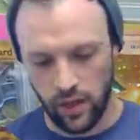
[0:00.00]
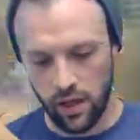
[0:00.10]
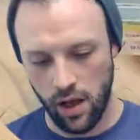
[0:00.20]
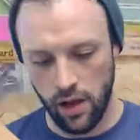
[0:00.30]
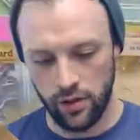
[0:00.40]

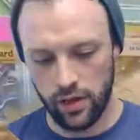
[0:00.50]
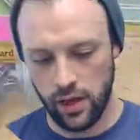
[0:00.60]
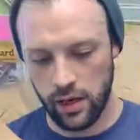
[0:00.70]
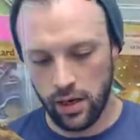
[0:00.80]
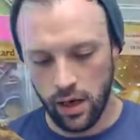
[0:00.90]
Other
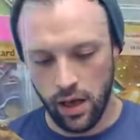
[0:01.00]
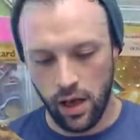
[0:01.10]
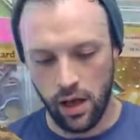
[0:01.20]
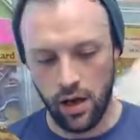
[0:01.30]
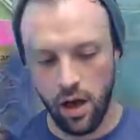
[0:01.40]
than
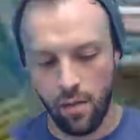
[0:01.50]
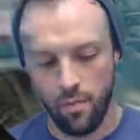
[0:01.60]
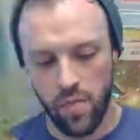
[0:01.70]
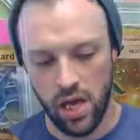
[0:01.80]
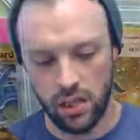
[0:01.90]
an
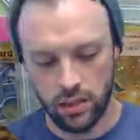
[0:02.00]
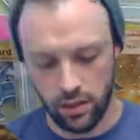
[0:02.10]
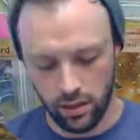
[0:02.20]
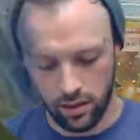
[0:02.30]
amazing